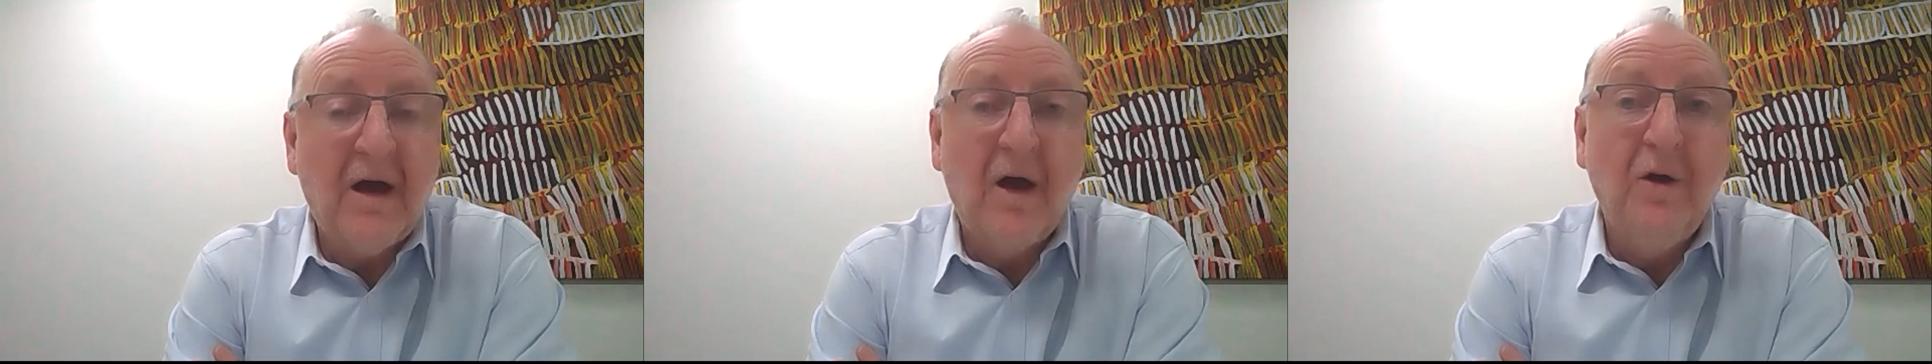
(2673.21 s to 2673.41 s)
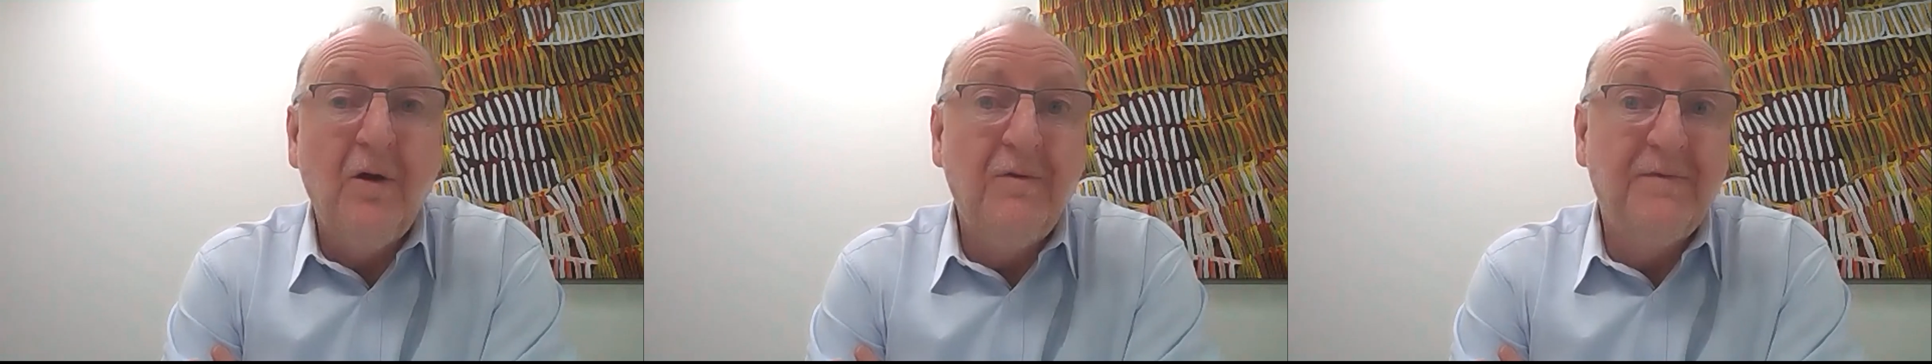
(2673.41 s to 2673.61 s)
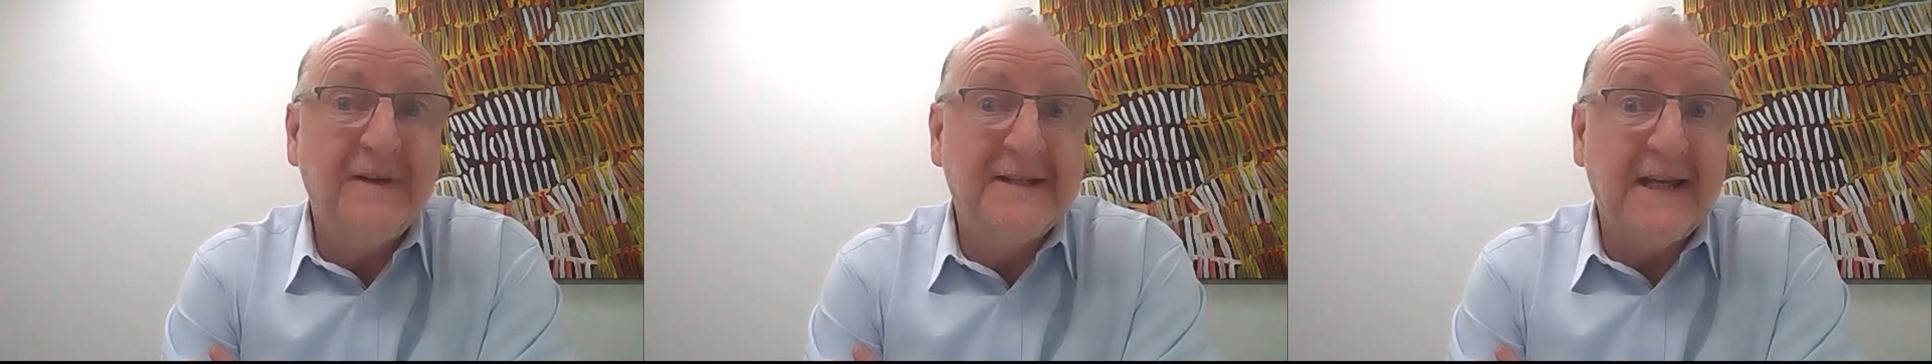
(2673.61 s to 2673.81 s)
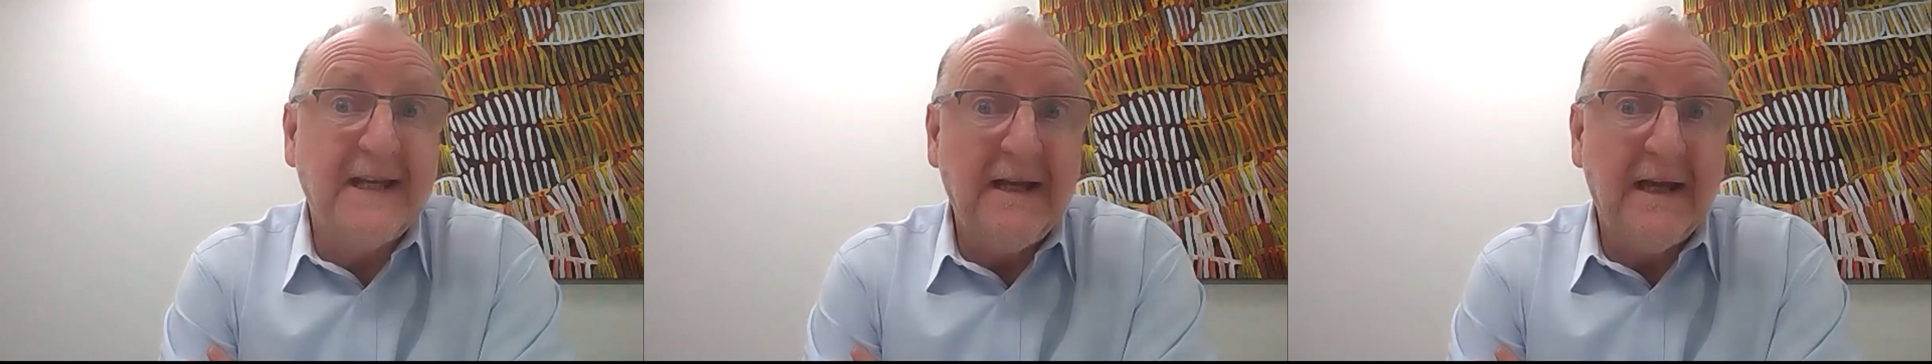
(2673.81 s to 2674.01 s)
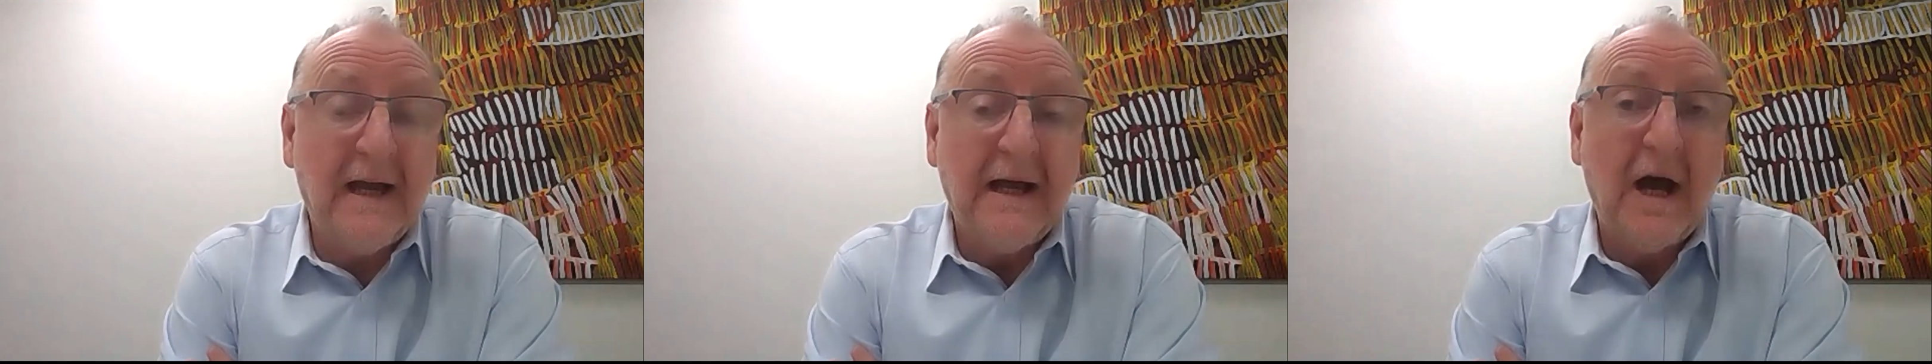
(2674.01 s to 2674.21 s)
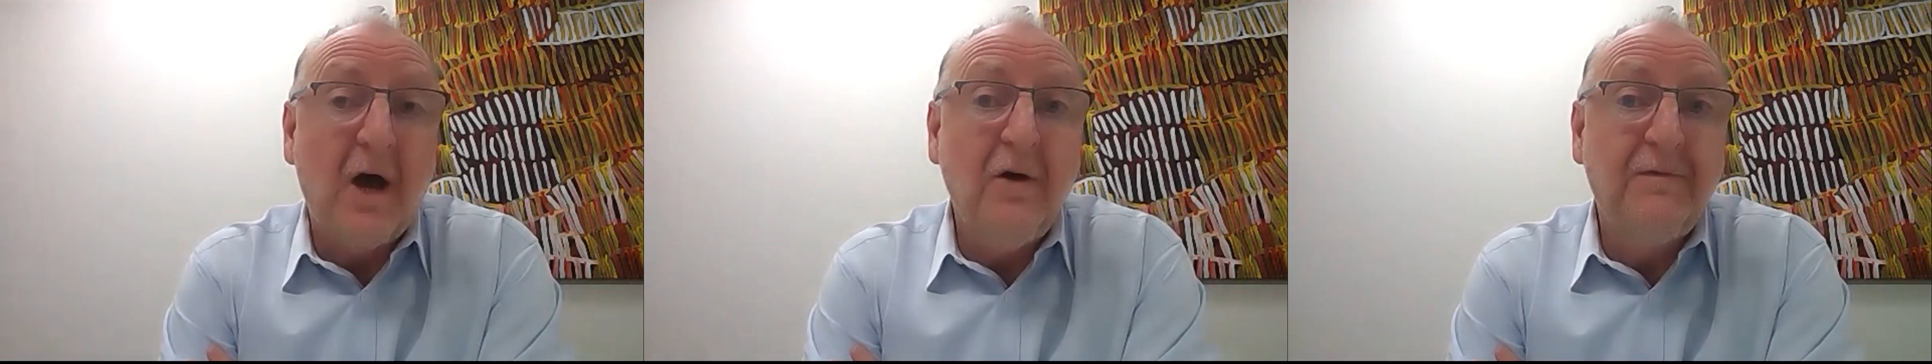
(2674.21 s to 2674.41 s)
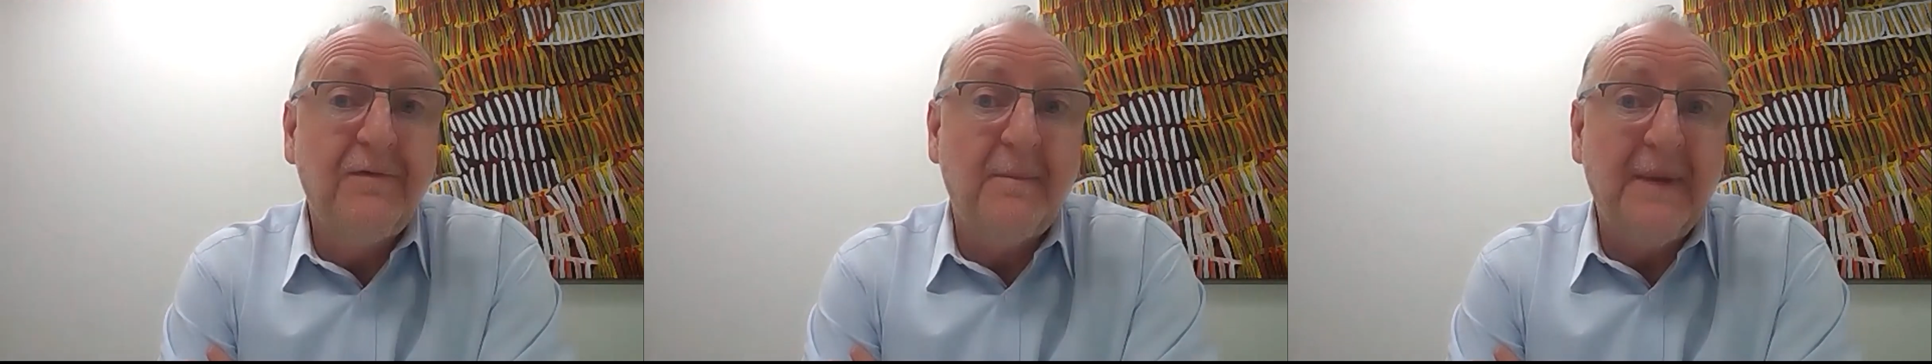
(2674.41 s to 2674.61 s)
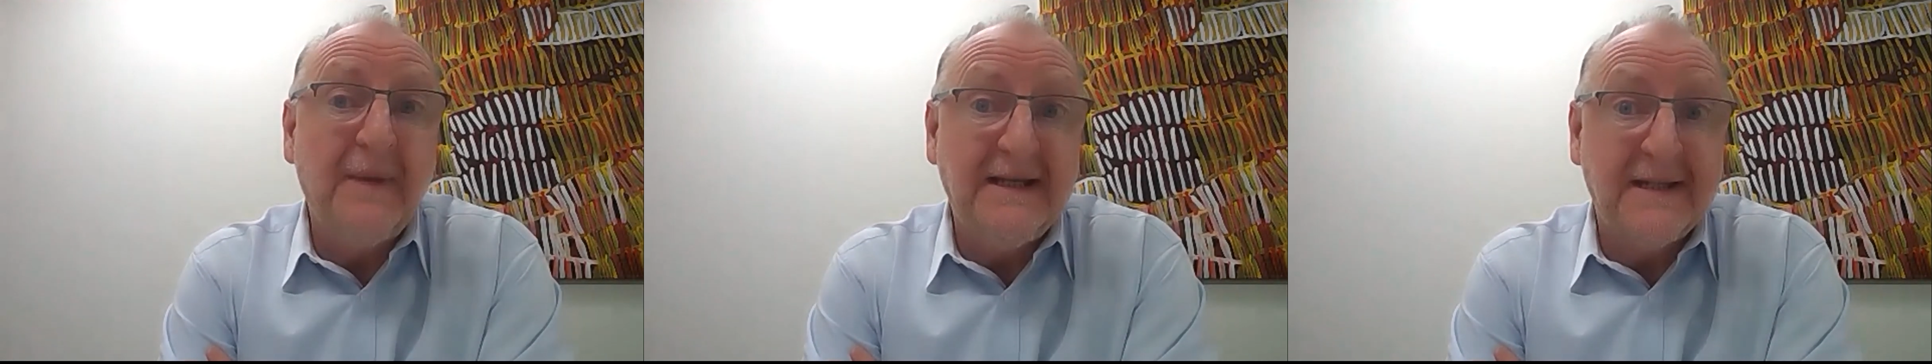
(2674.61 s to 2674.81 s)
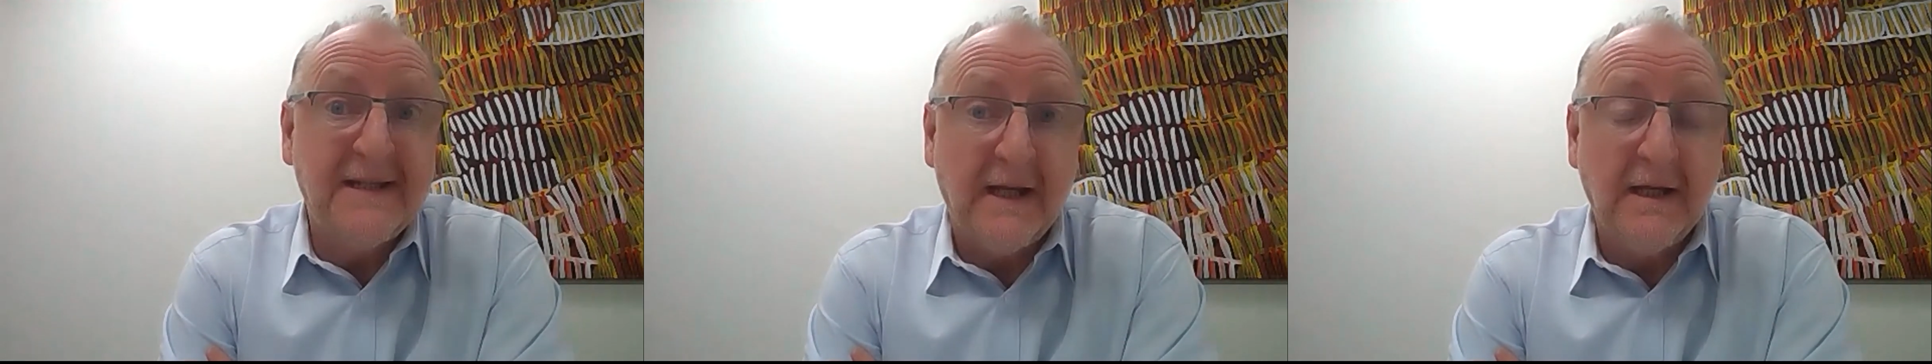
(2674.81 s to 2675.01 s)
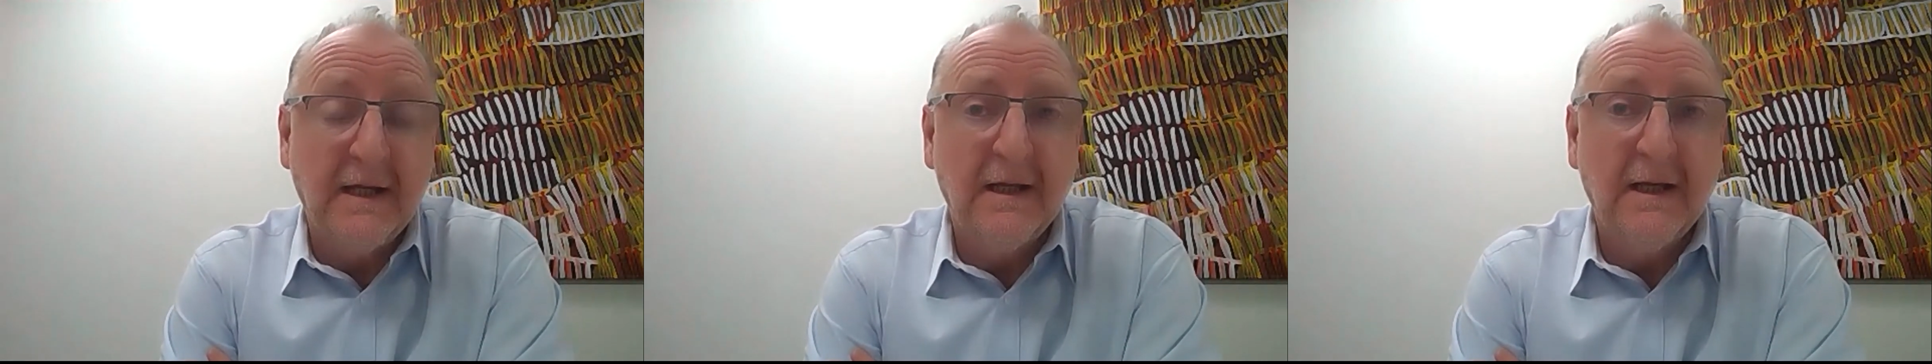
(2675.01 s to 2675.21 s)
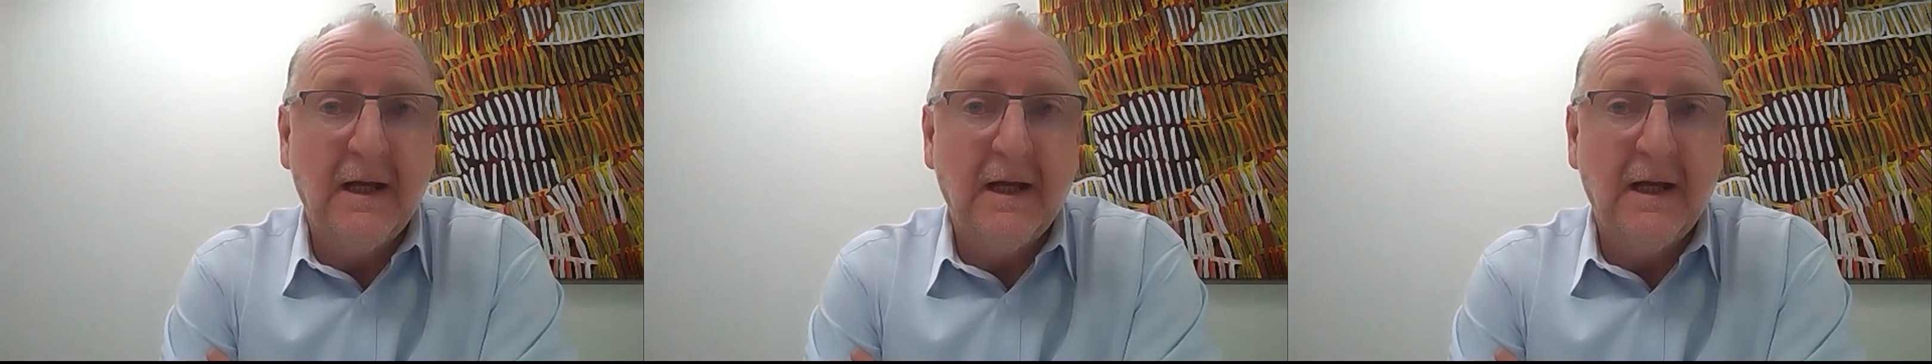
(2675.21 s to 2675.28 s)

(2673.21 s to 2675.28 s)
over meeting.